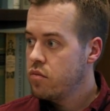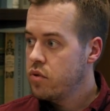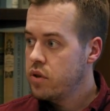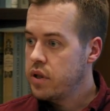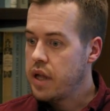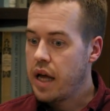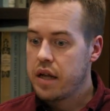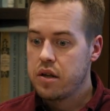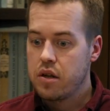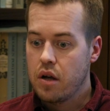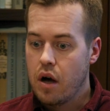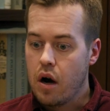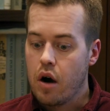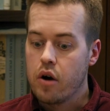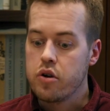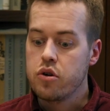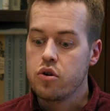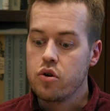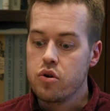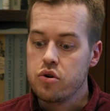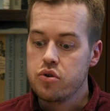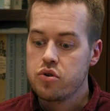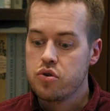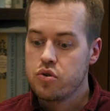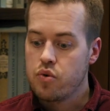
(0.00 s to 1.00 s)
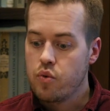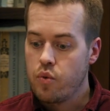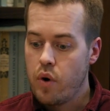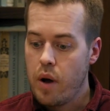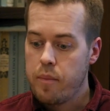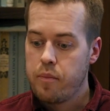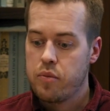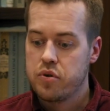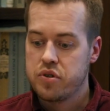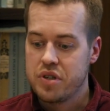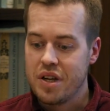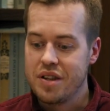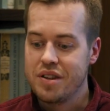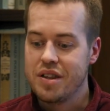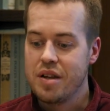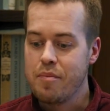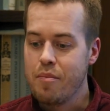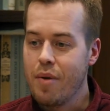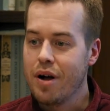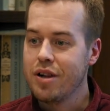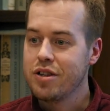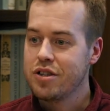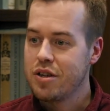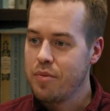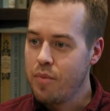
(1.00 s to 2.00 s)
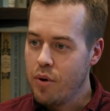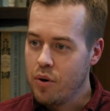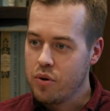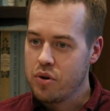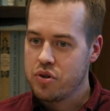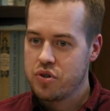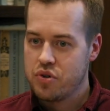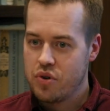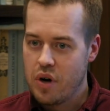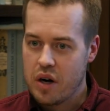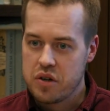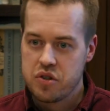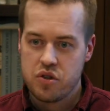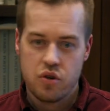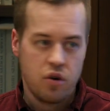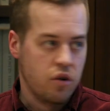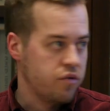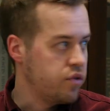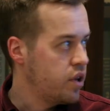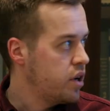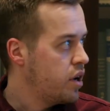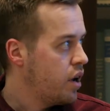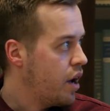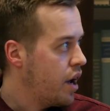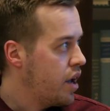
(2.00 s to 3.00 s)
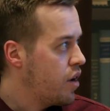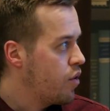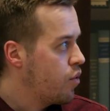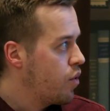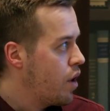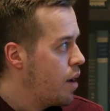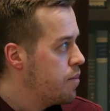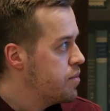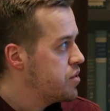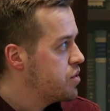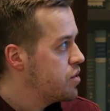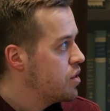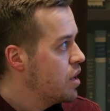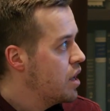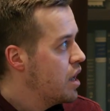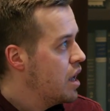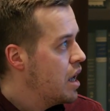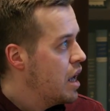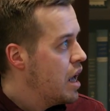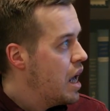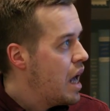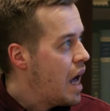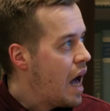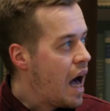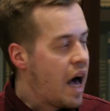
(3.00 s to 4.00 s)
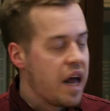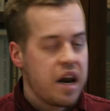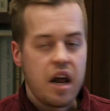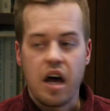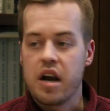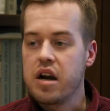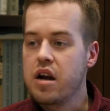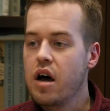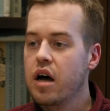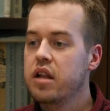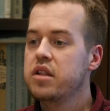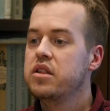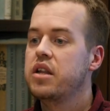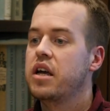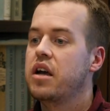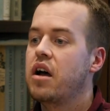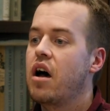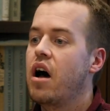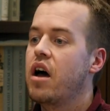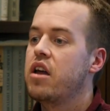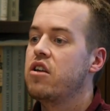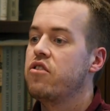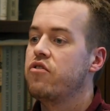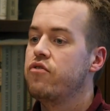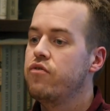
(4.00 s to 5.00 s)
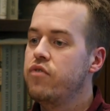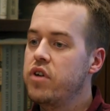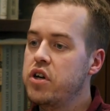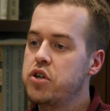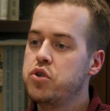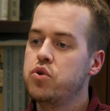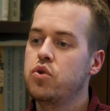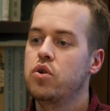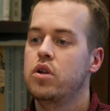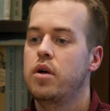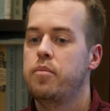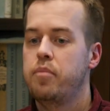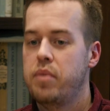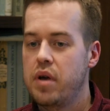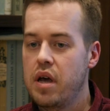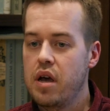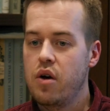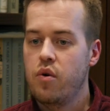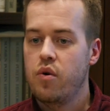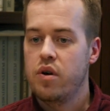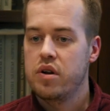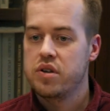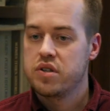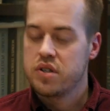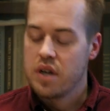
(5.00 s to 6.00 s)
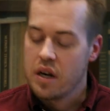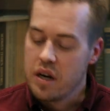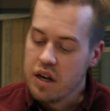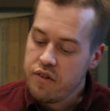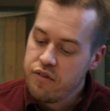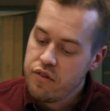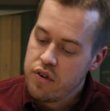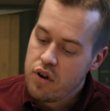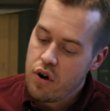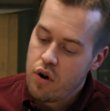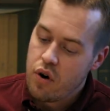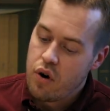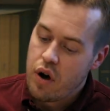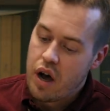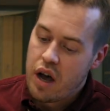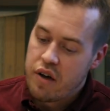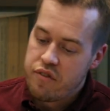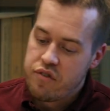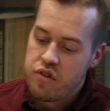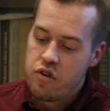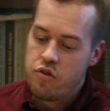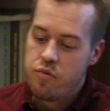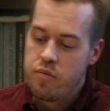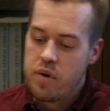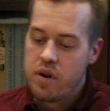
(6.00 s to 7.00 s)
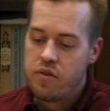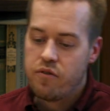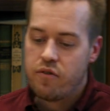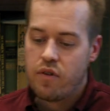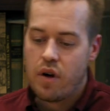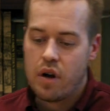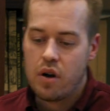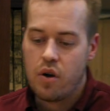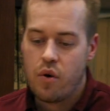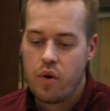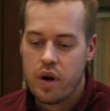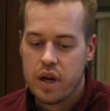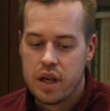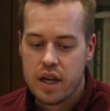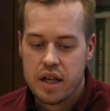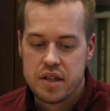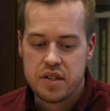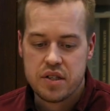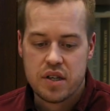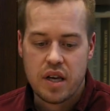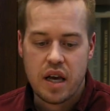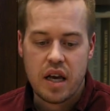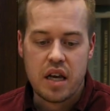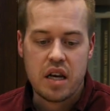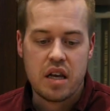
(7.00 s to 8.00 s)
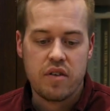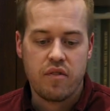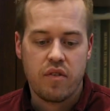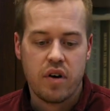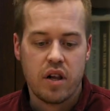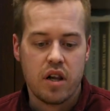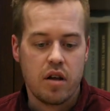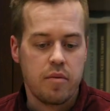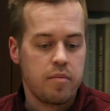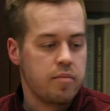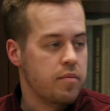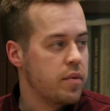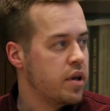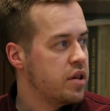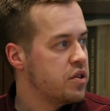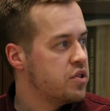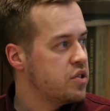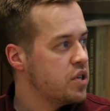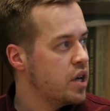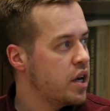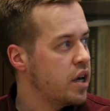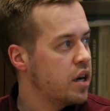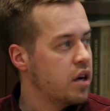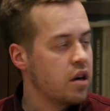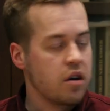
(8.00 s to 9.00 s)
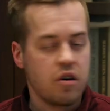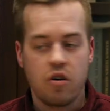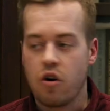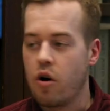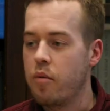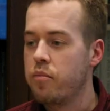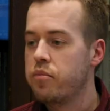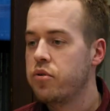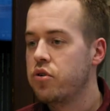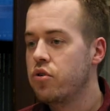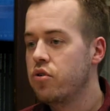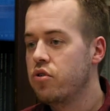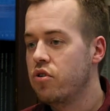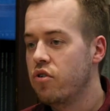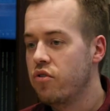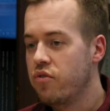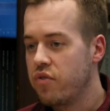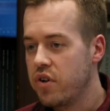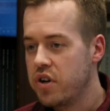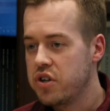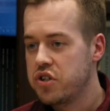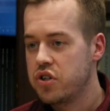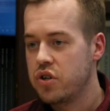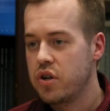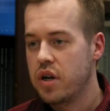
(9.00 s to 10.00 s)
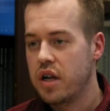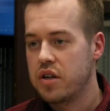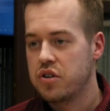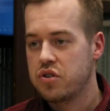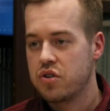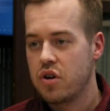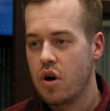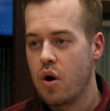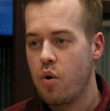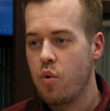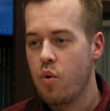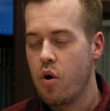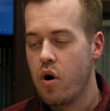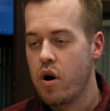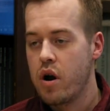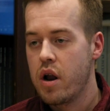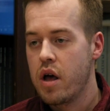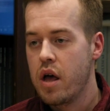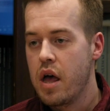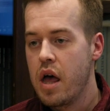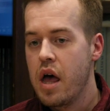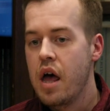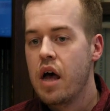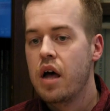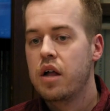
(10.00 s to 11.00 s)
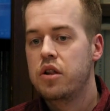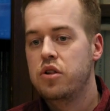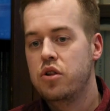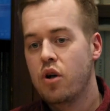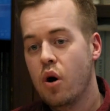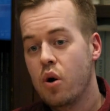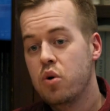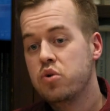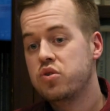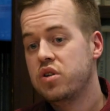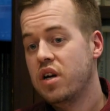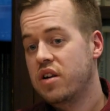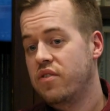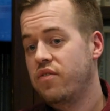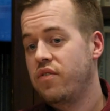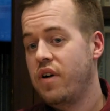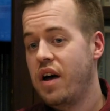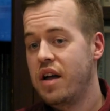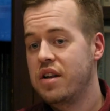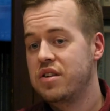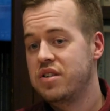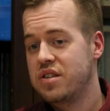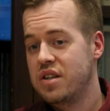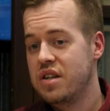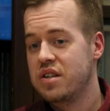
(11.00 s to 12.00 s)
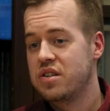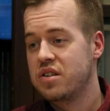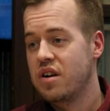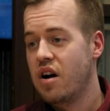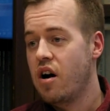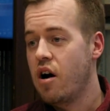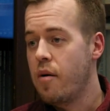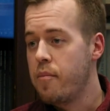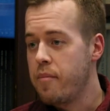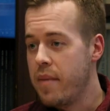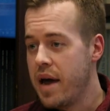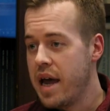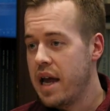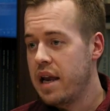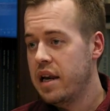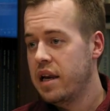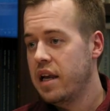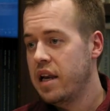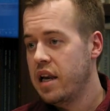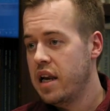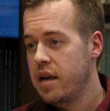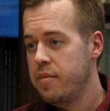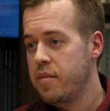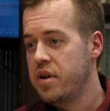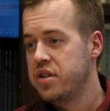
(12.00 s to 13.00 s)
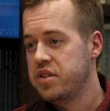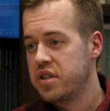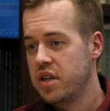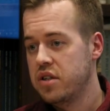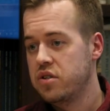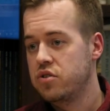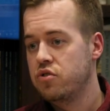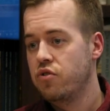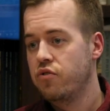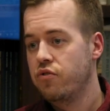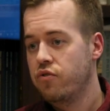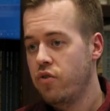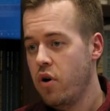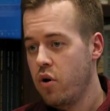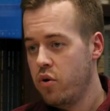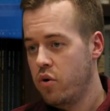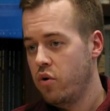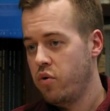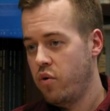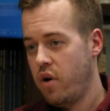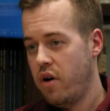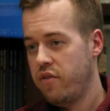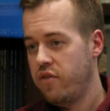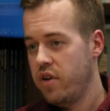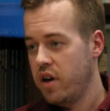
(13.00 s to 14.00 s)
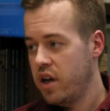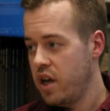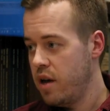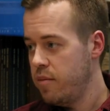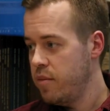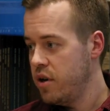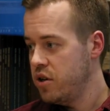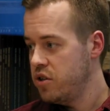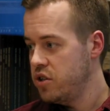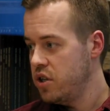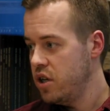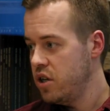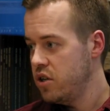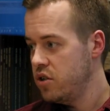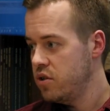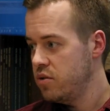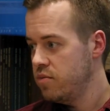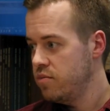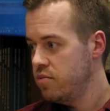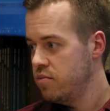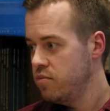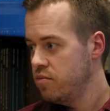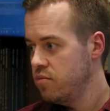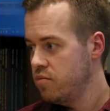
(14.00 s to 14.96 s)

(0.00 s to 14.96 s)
that are used to represent the multimodal structure of the diagrams, and not the kind of visual appearance. And if you've been following, let's say, developments in computer vision and so on, those advances are mainly limited to photographic images,